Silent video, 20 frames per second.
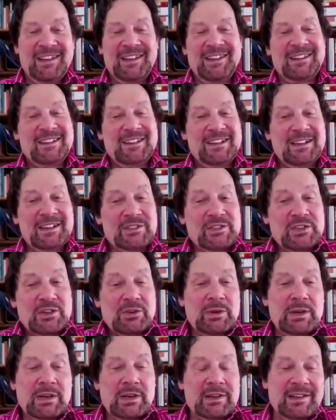Uh, and
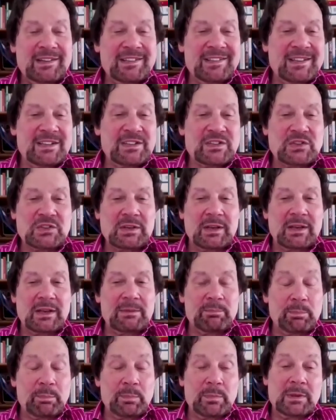so um, it's,
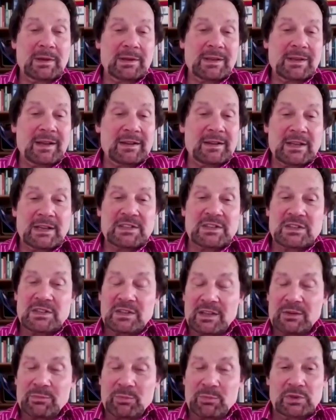um, and yet
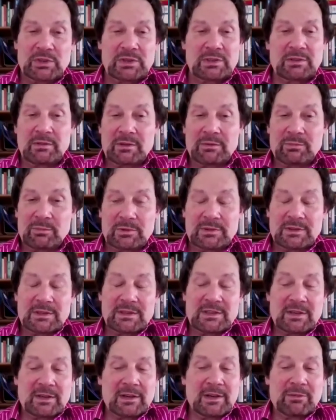they weren't they weren't
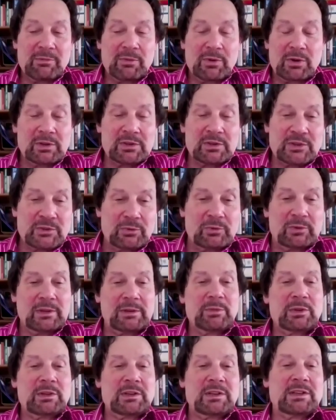entirely wrong at all.
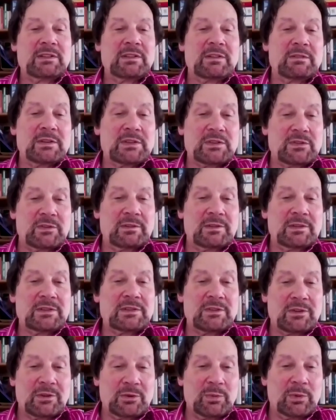I mean, there is an,
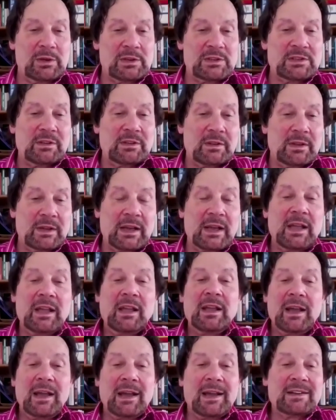mm. equality there,
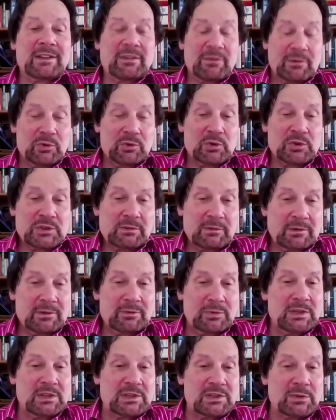and of course
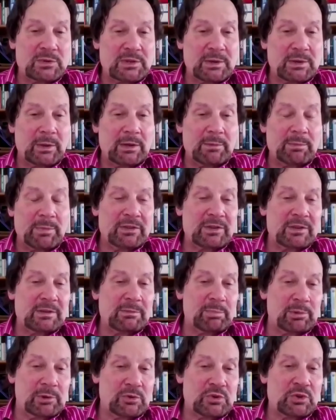you need to do something about
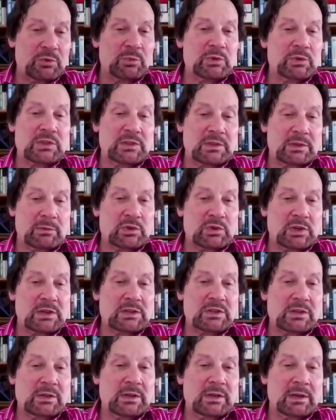the pollution which is which is
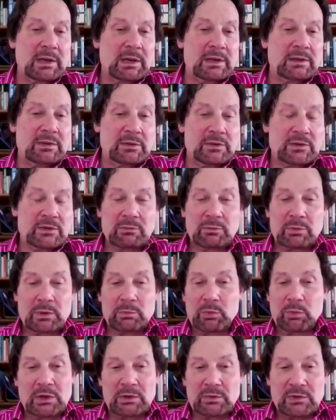actually in London. So we
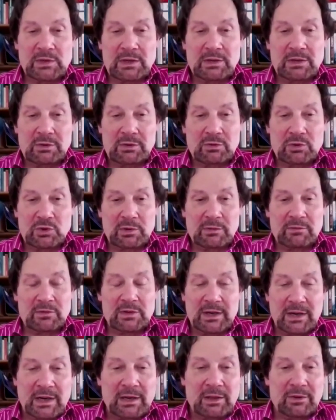don't, we don't say you shouldn't have
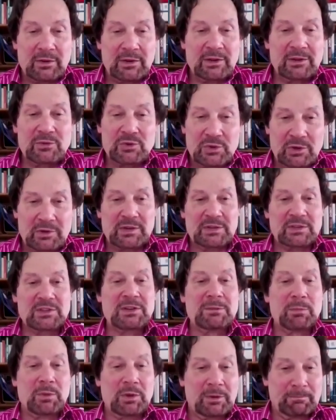done anything. You should have done
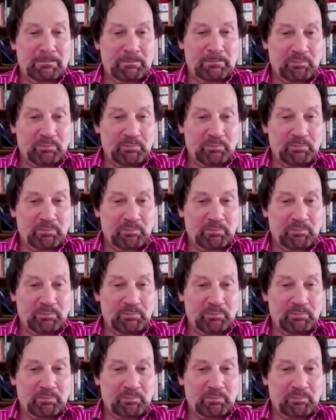something.